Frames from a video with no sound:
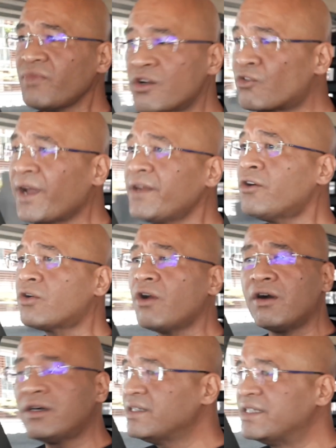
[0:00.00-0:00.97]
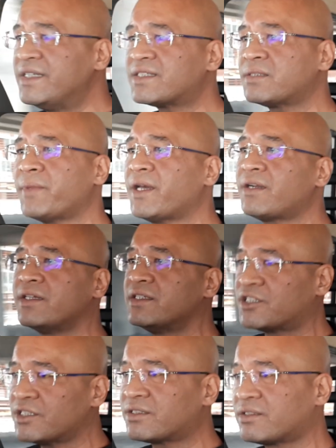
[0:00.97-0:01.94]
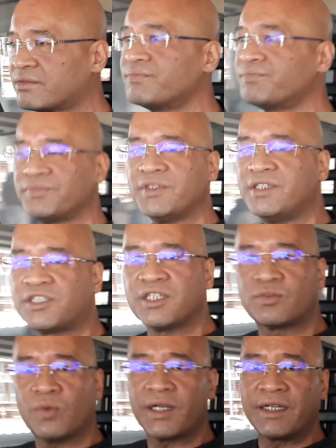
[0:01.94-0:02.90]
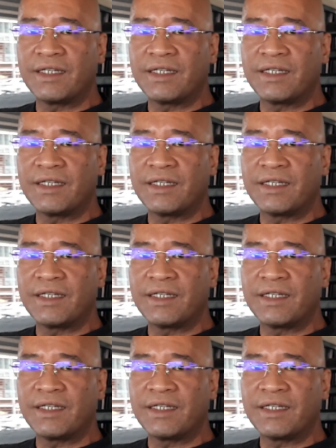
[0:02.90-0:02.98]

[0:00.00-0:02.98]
Right or wrong, it doesn't matter. It's just it's just what